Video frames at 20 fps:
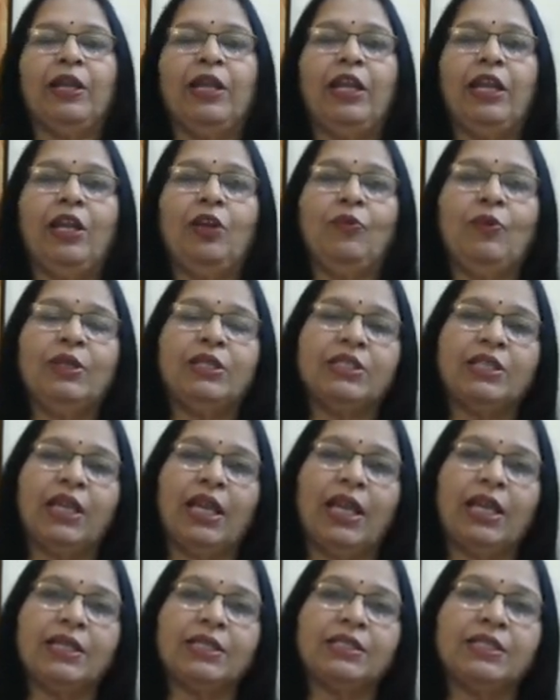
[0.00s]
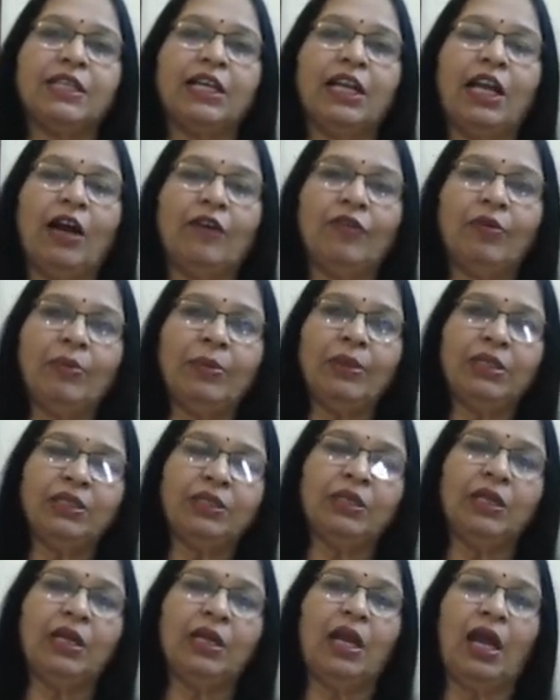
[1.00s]
In which case, the government
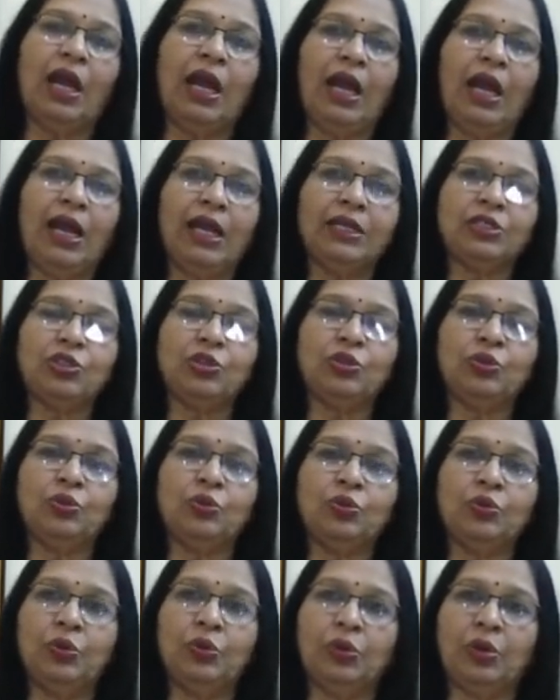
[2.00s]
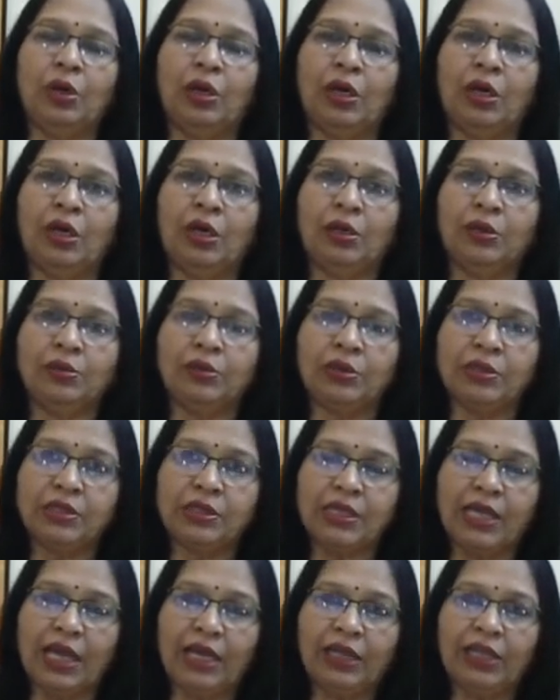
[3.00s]
has to
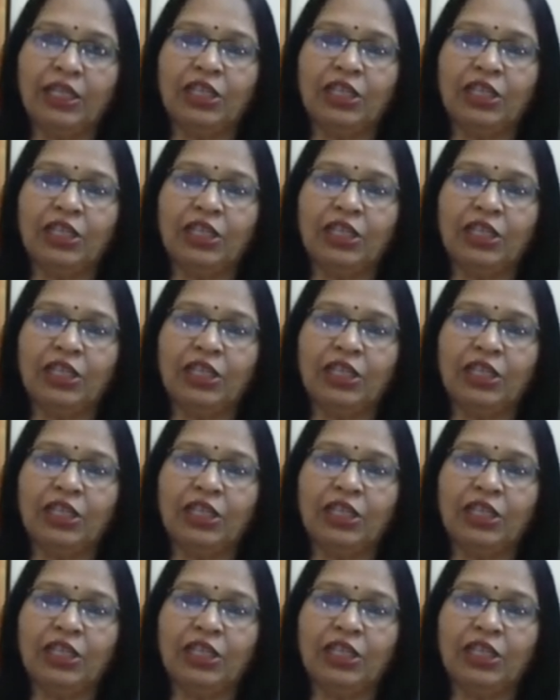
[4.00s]
tell the